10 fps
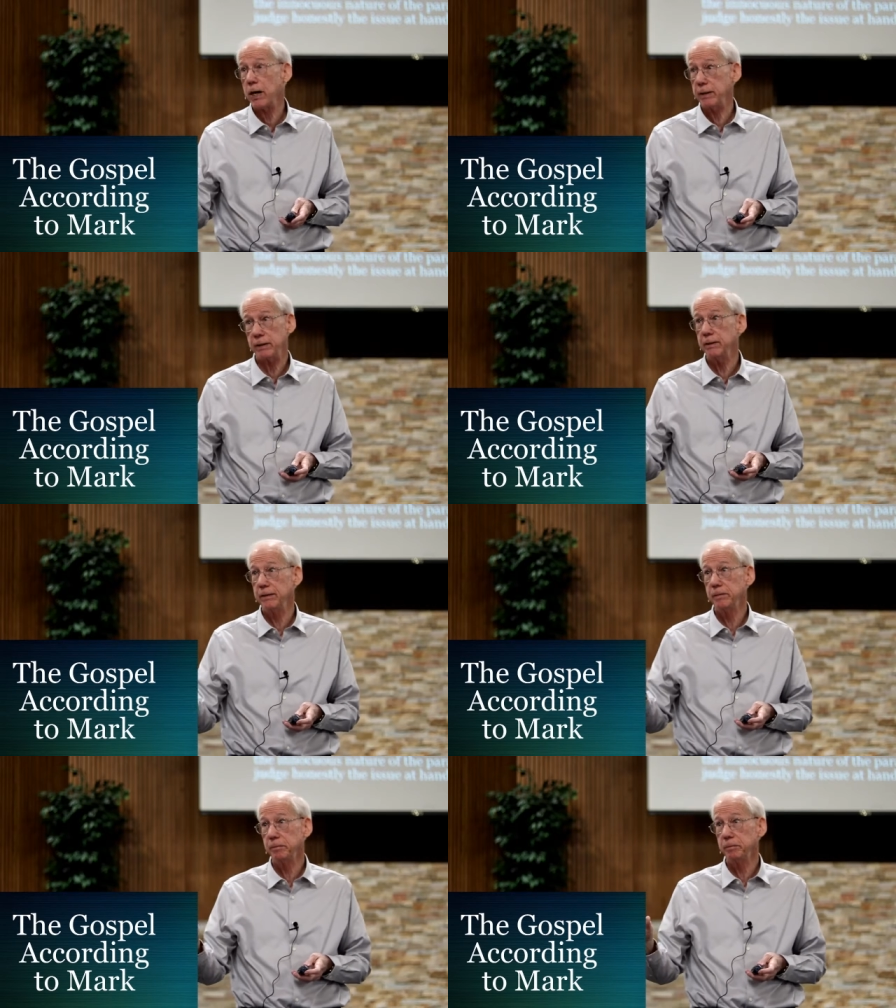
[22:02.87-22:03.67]
right.
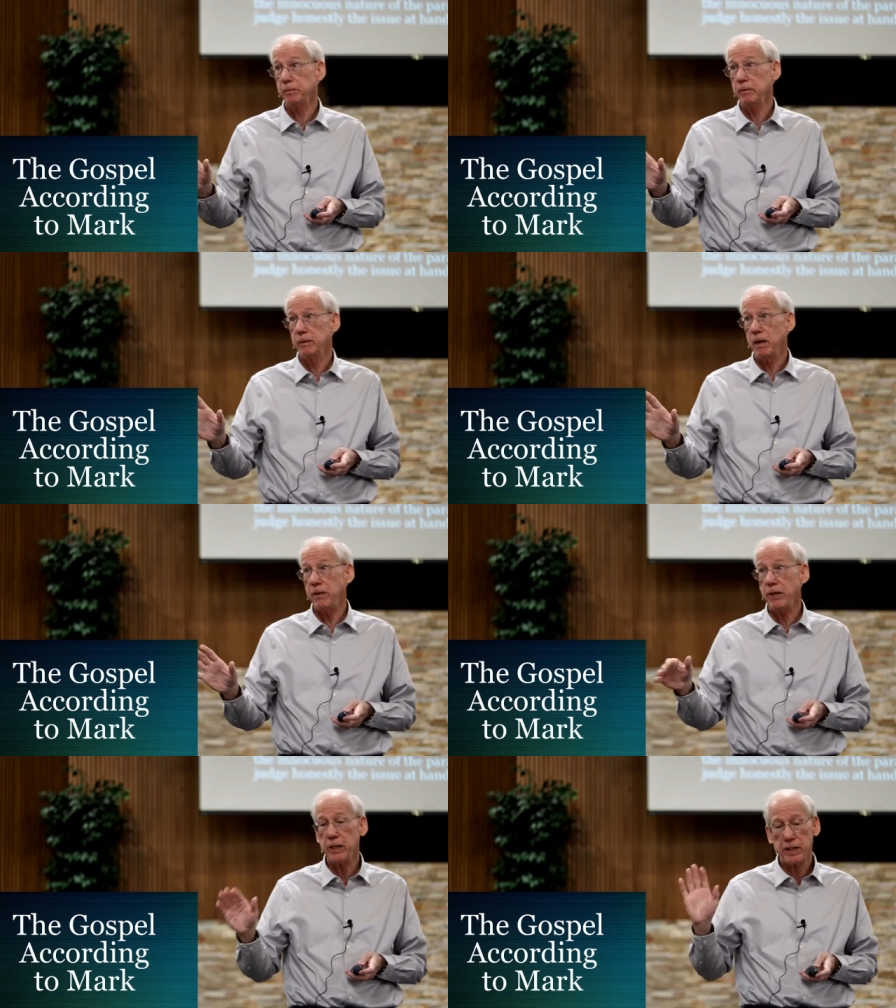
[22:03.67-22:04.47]

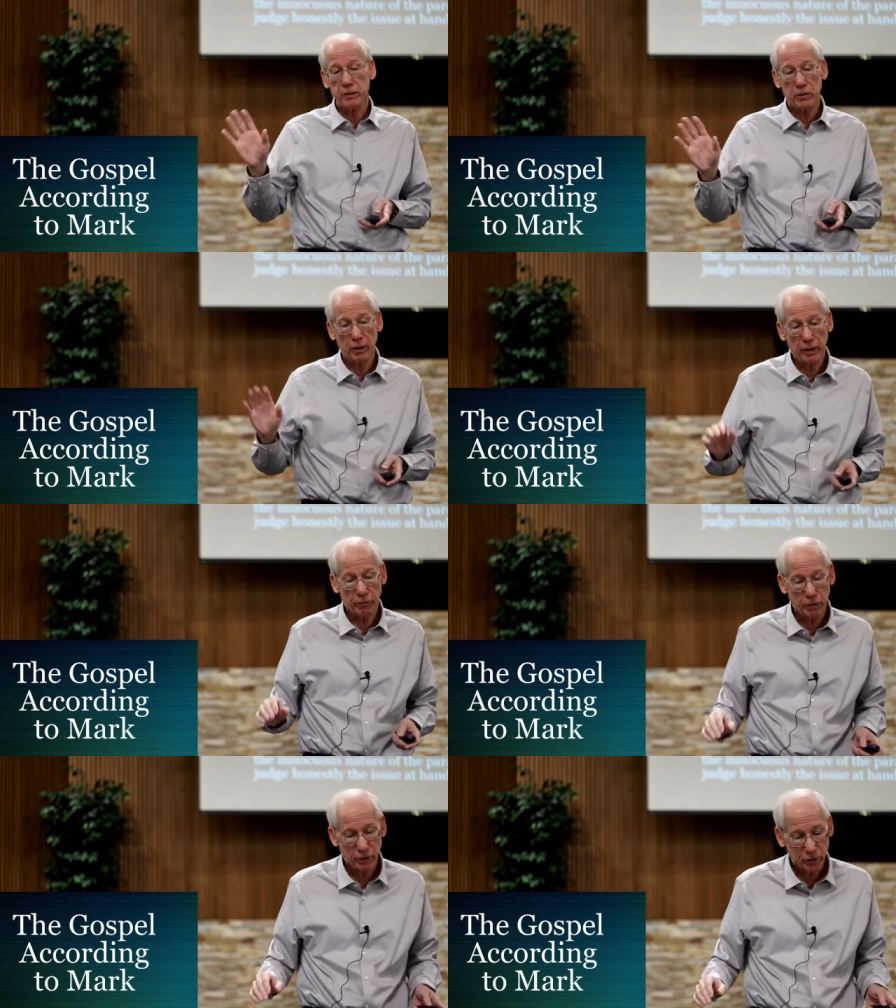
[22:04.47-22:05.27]
I think he's
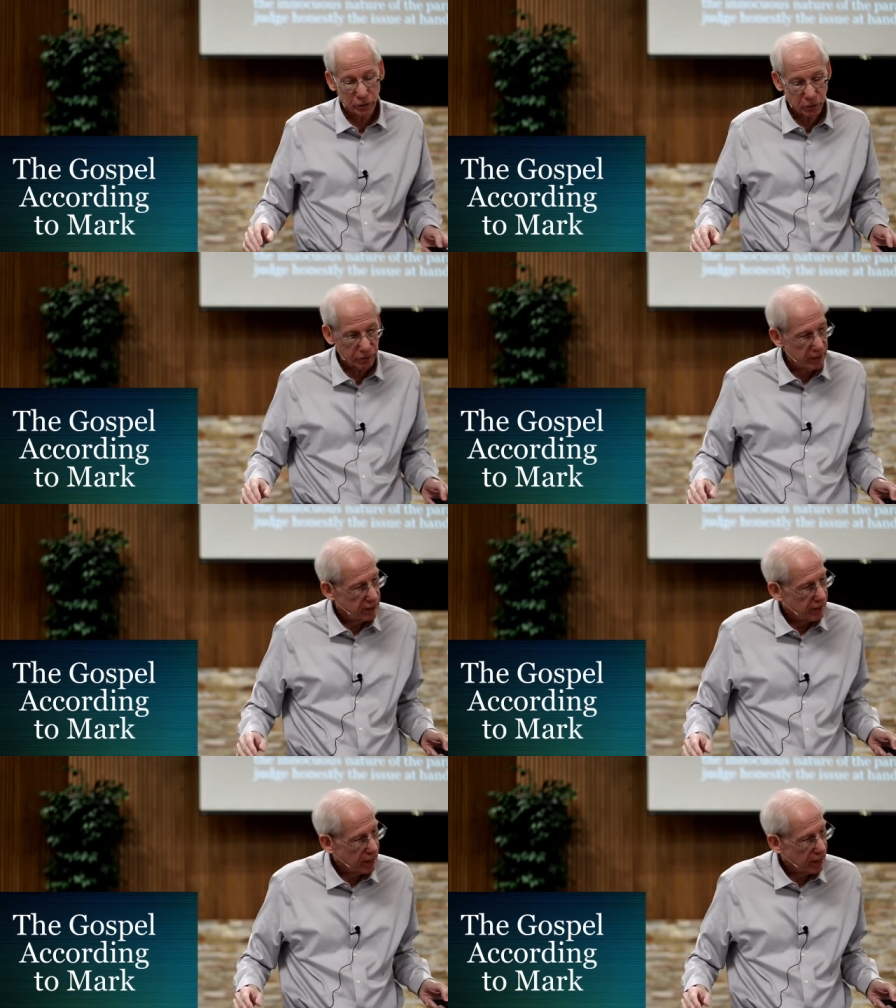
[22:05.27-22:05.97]
delivering the truth.